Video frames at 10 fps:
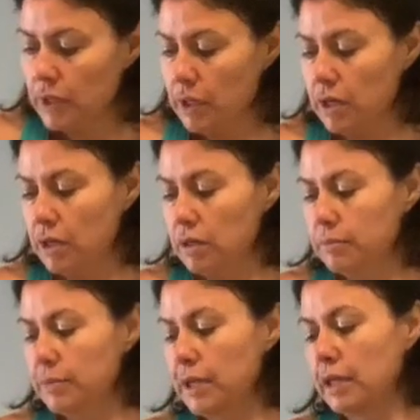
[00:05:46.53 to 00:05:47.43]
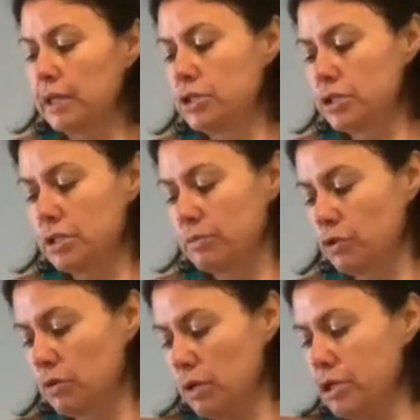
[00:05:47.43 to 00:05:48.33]
And then just some
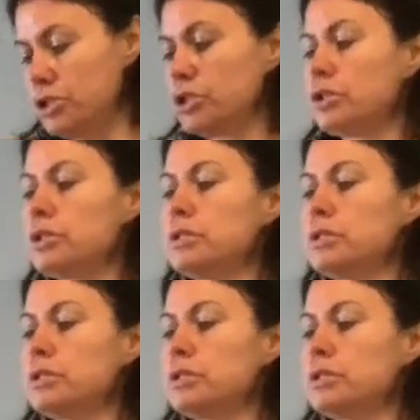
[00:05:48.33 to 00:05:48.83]
crunchers.